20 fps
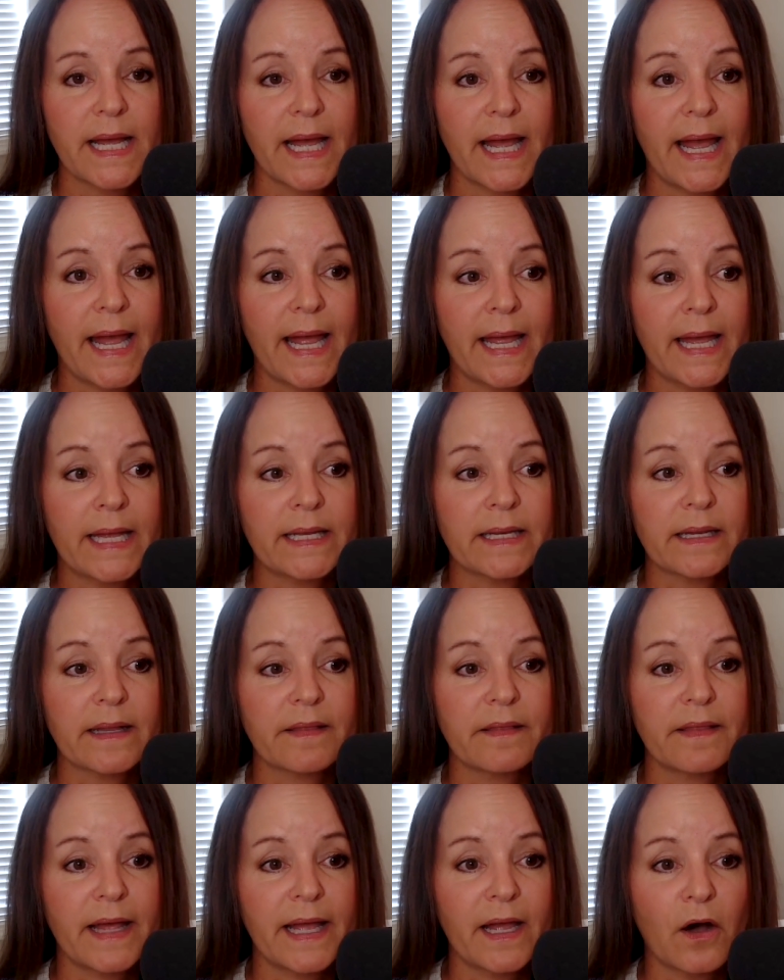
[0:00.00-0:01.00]
And
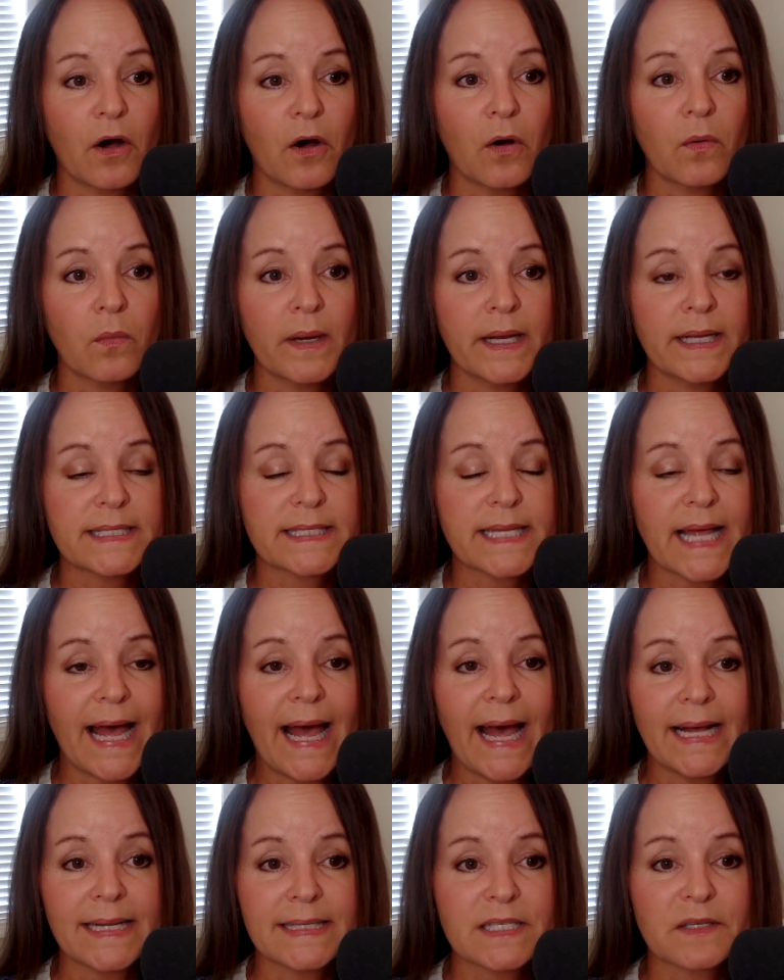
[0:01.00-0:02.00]
they always
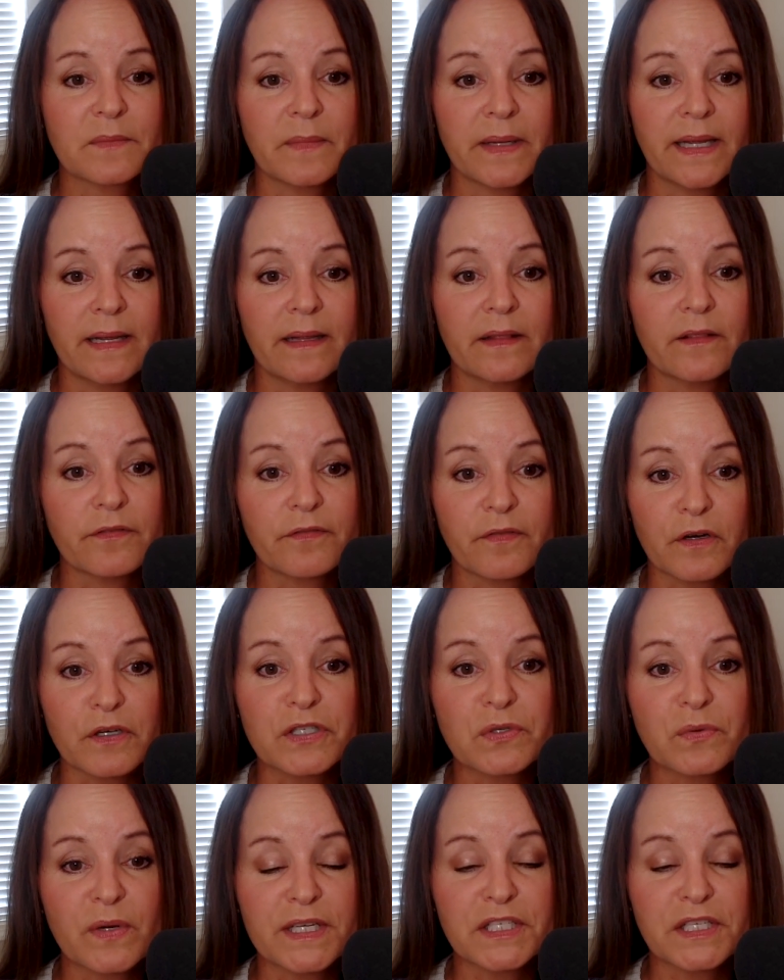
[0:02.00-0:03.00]
ask me, the
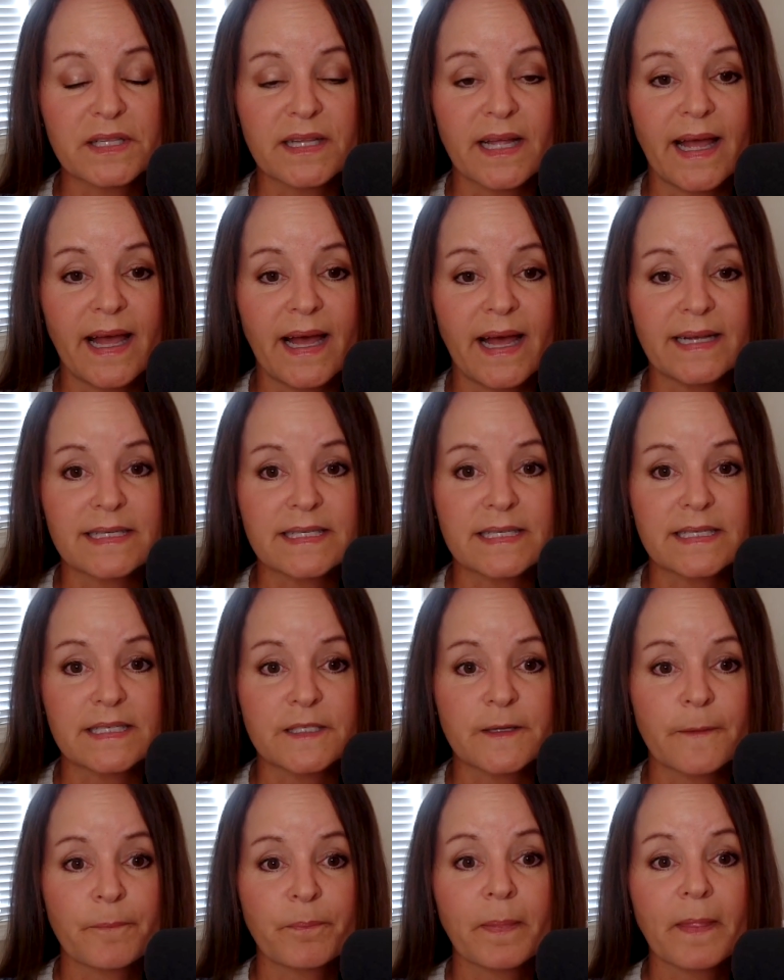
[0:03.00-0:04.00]
first question they ask
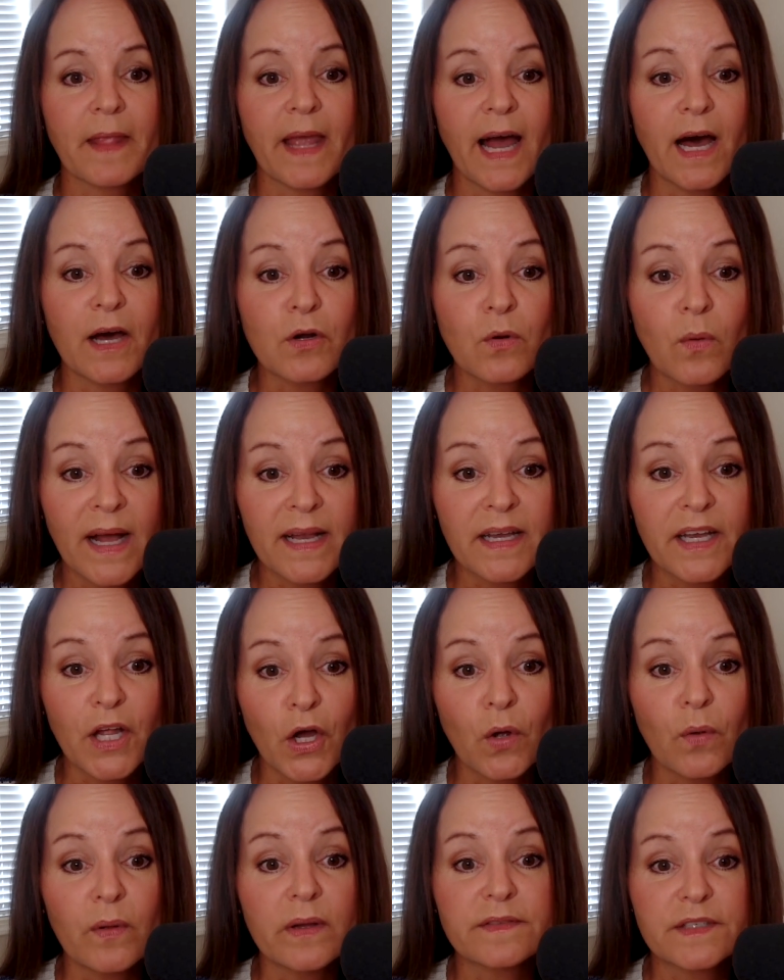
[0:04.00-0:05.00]
is, how do I
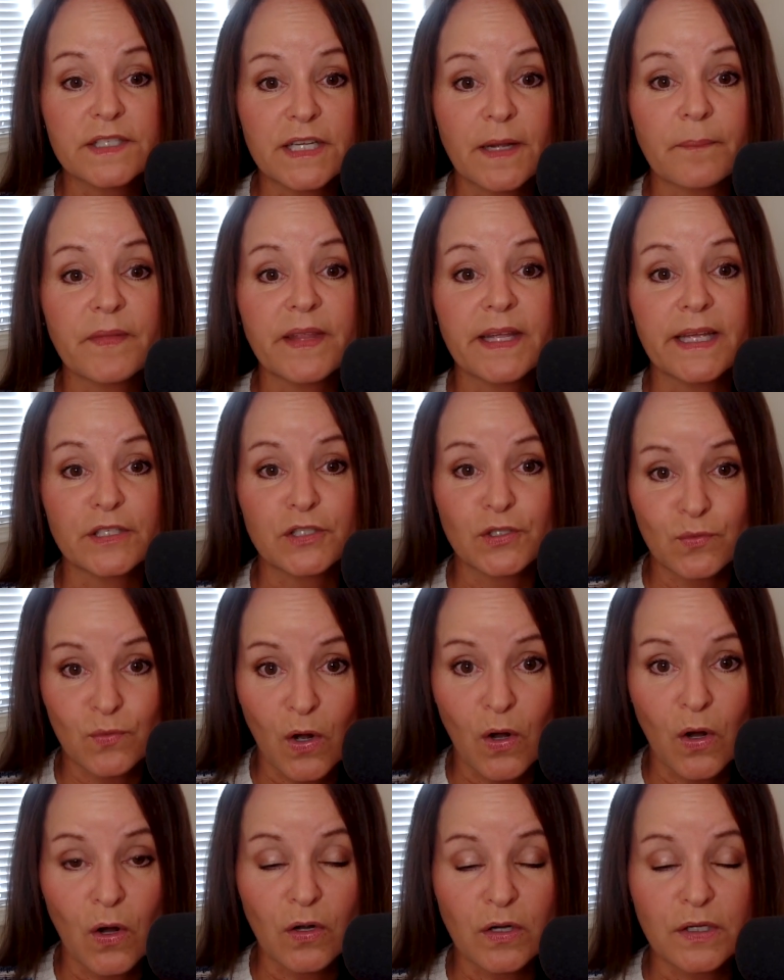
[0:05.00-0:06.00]
know if something is
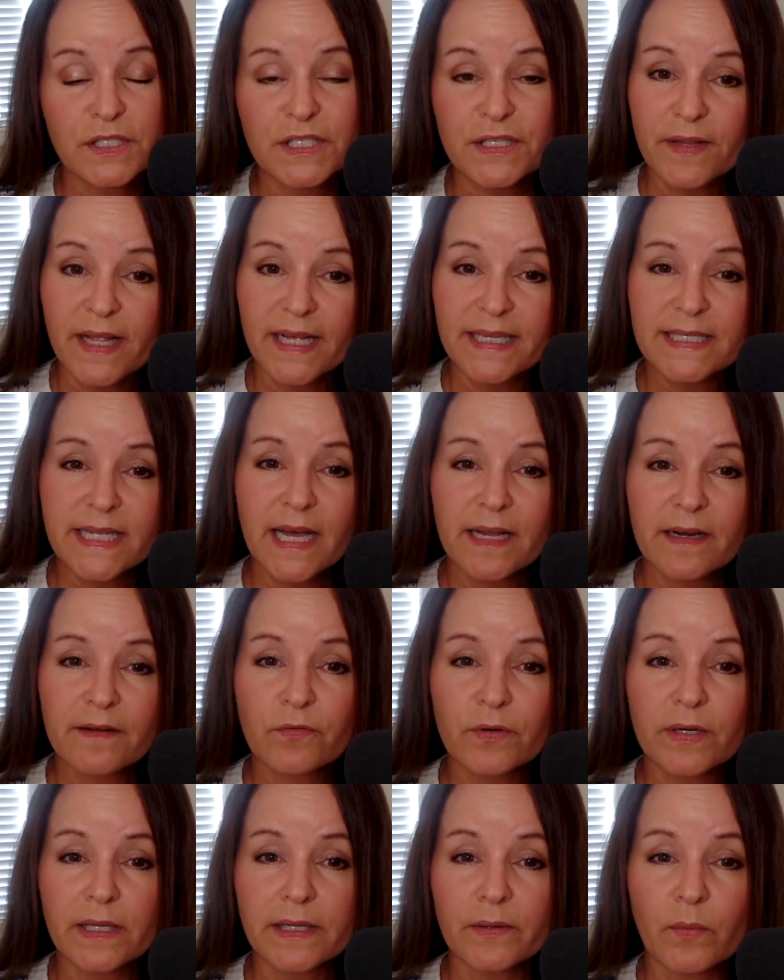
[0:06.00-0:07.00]
wrong? So that's kind of
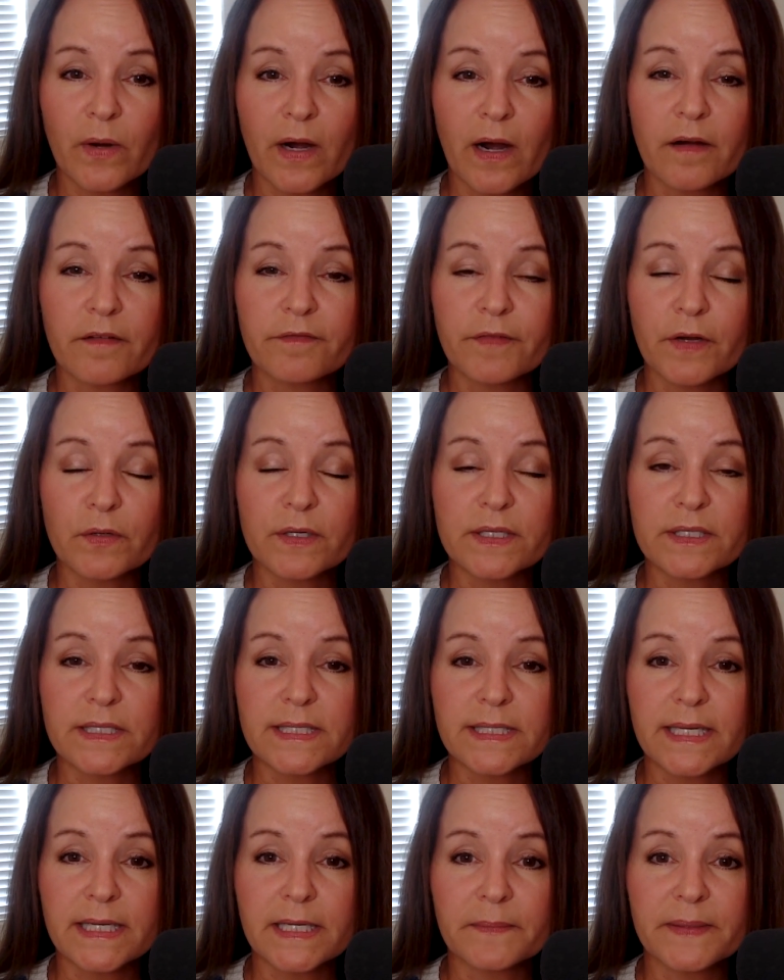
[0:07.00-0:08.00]
really where our focus
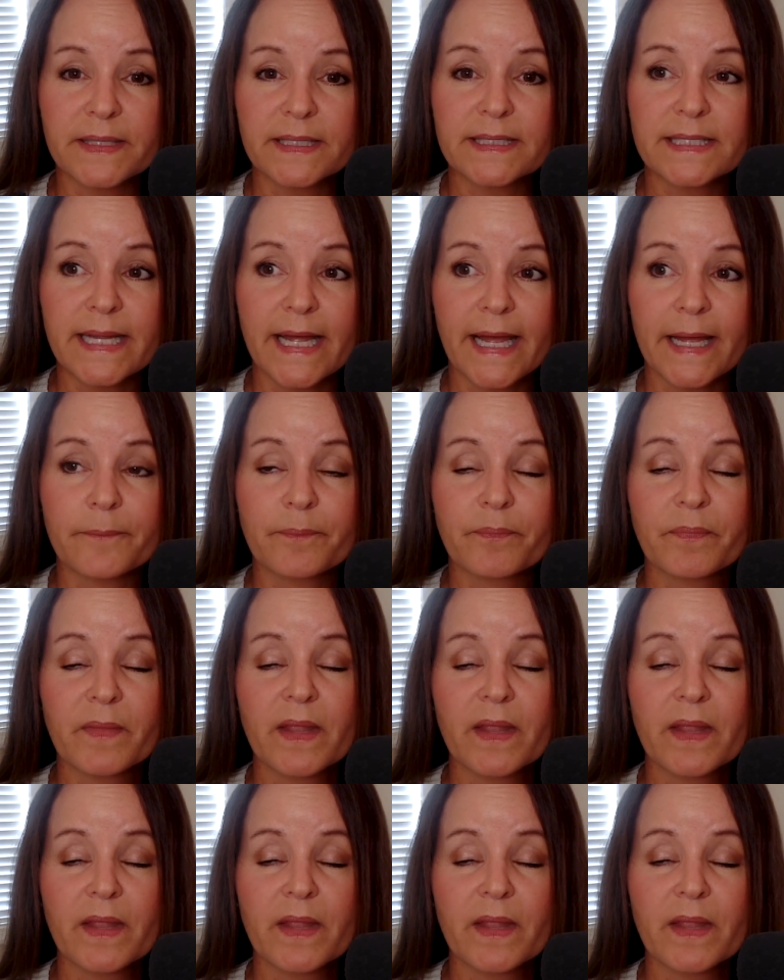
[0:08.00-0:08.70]
is going to be today.